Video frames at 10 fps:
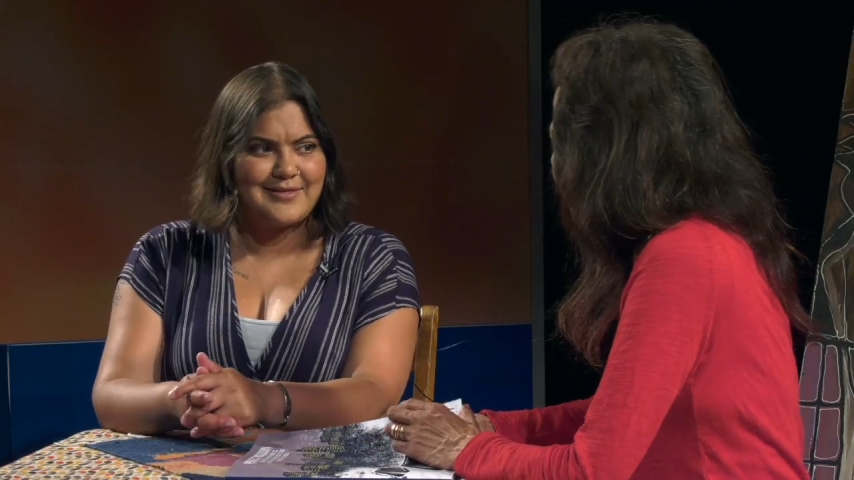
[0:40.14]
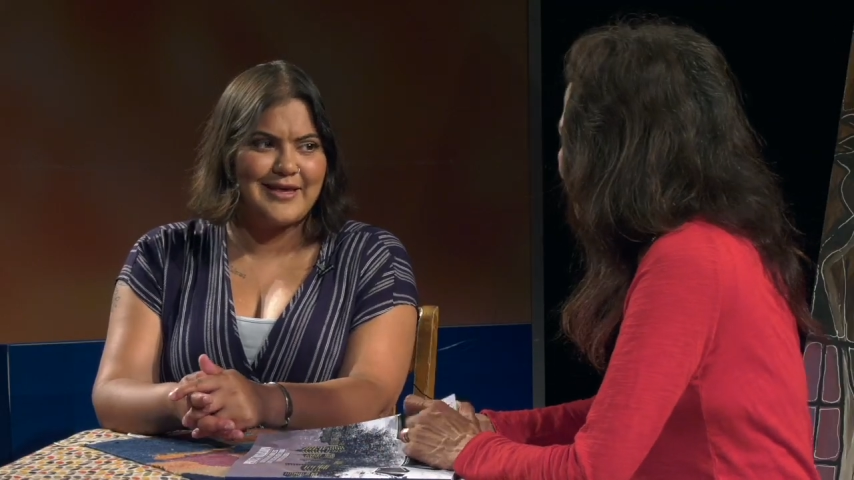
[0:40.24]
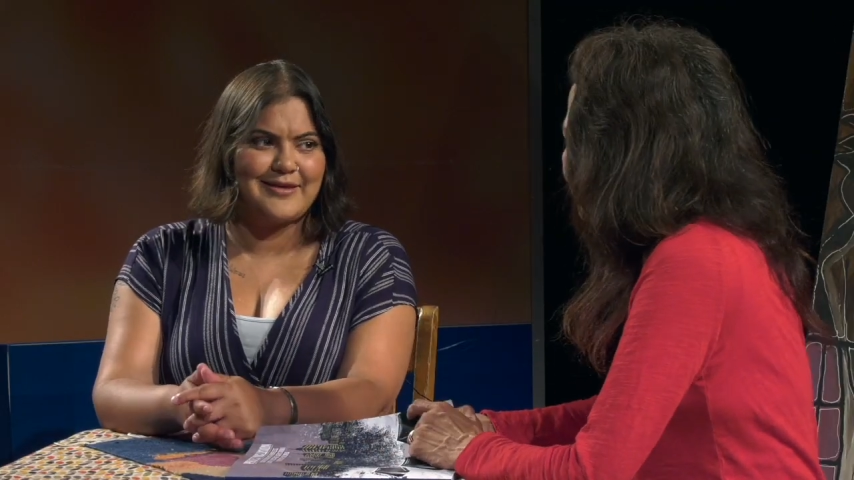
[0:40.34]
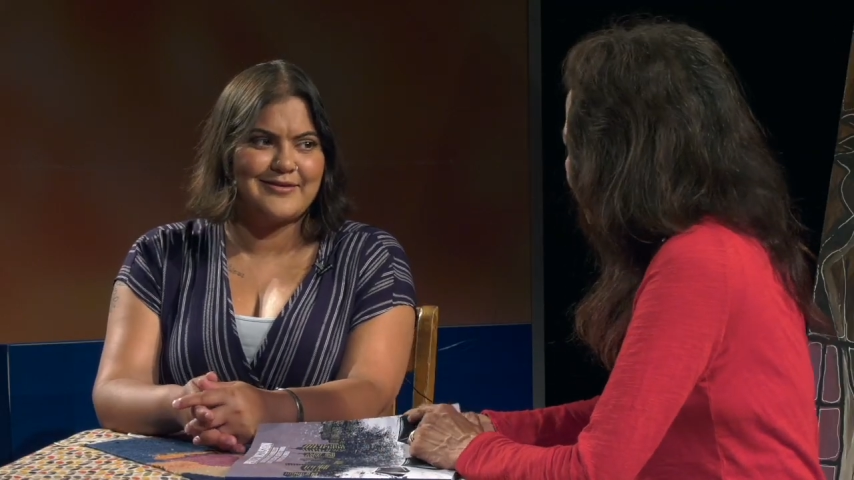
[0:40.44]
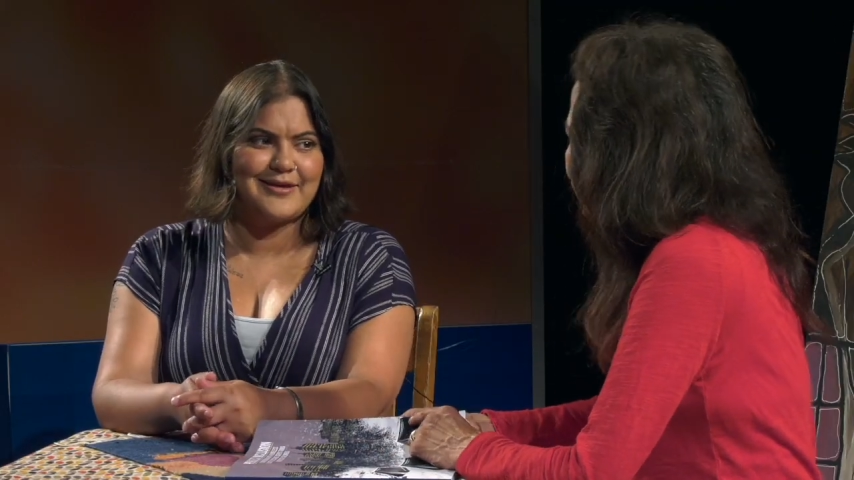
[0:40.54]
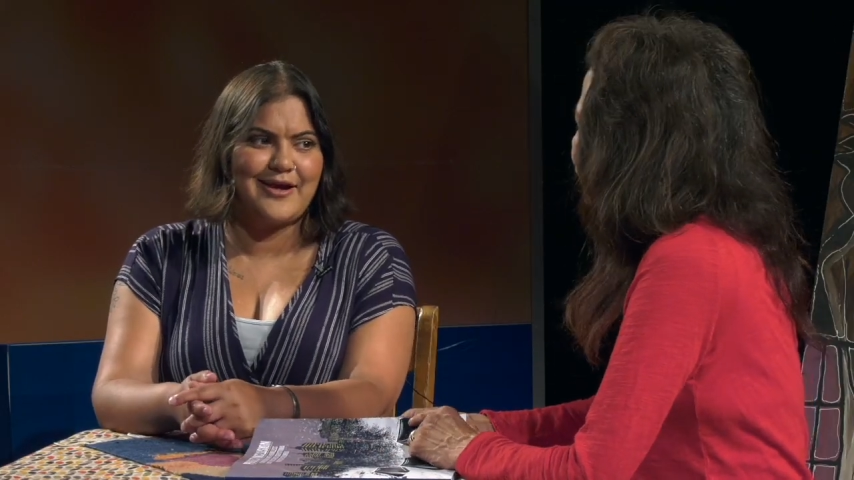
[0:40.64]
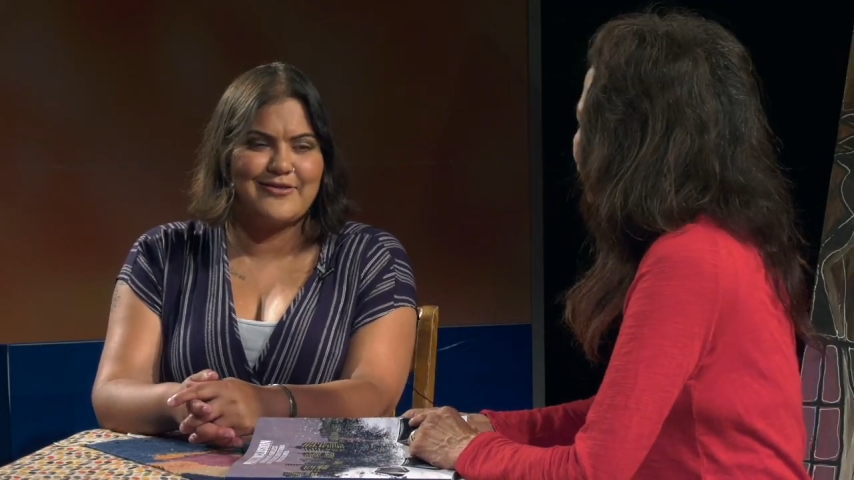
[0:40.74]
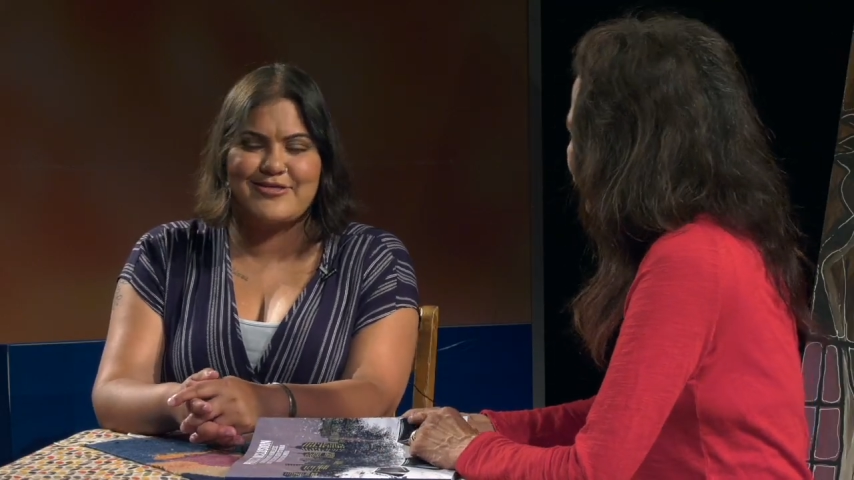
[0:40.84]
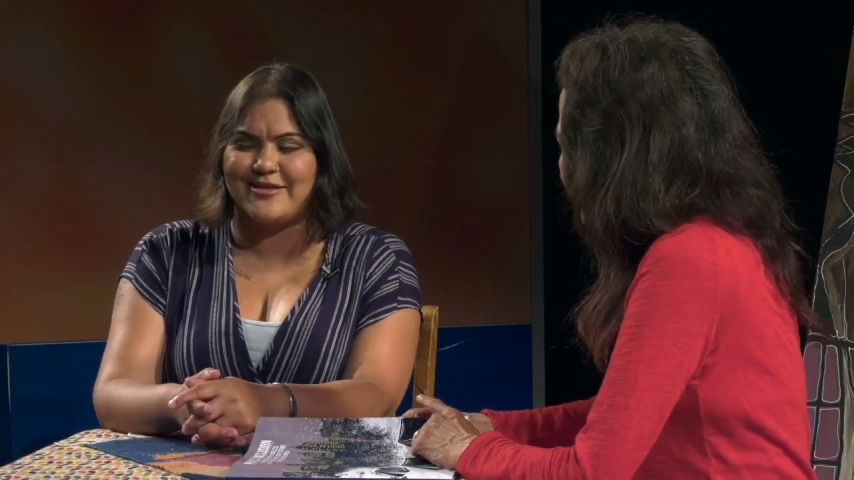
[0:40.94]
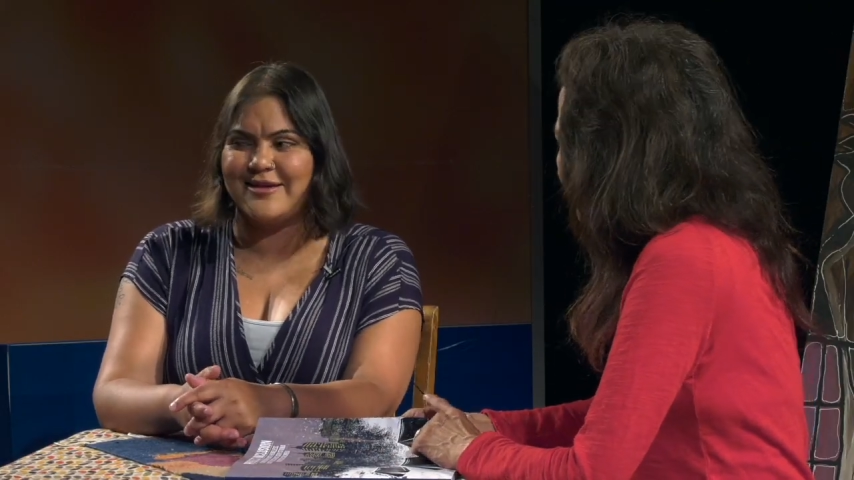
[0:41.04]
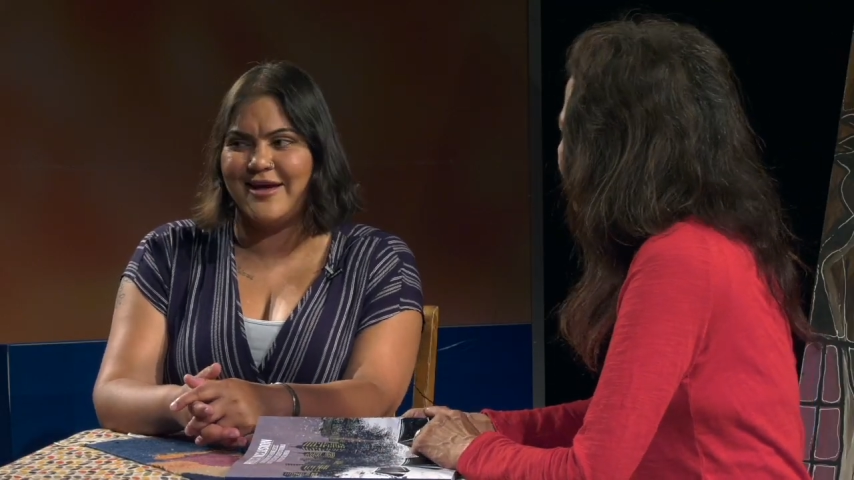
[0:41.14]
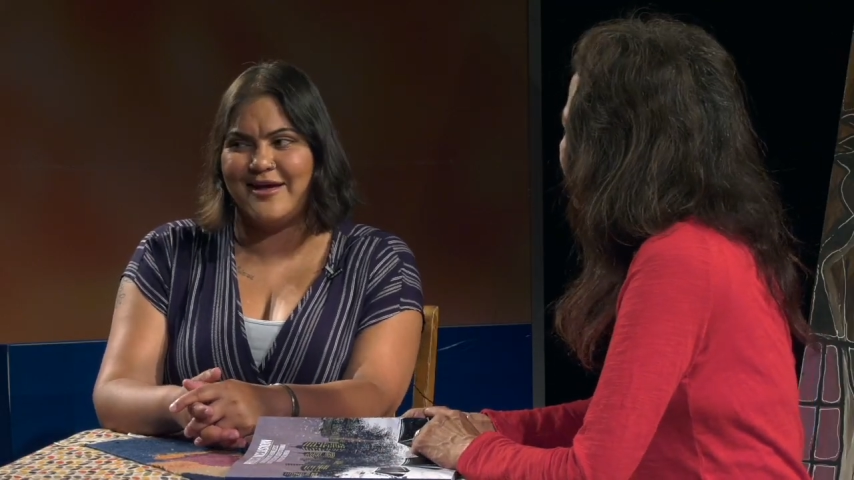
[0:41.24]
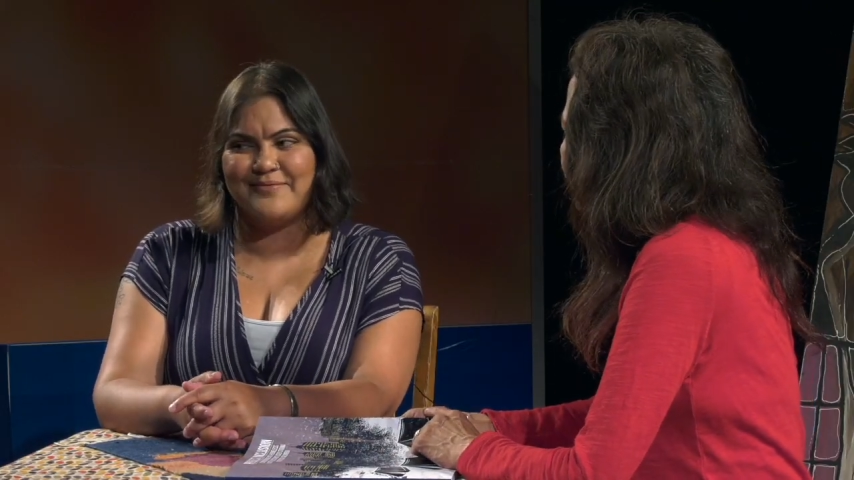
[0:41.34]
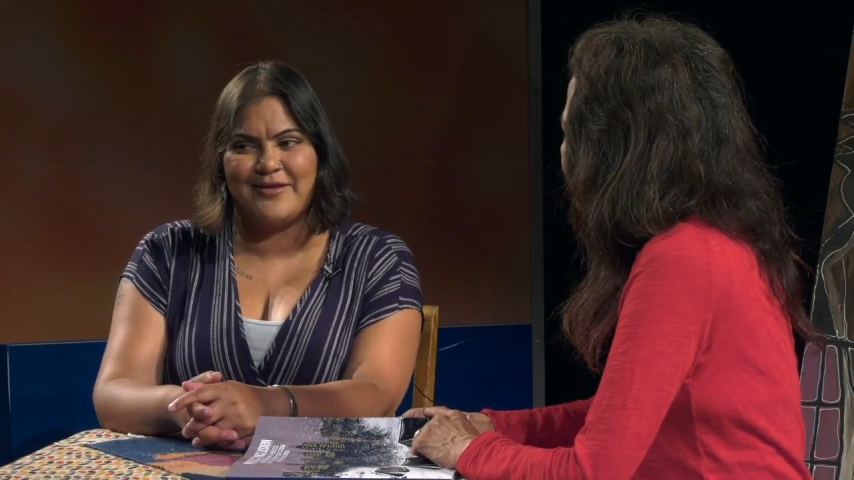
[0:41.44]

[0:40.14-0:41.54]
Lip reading: Thank you, Gunargie.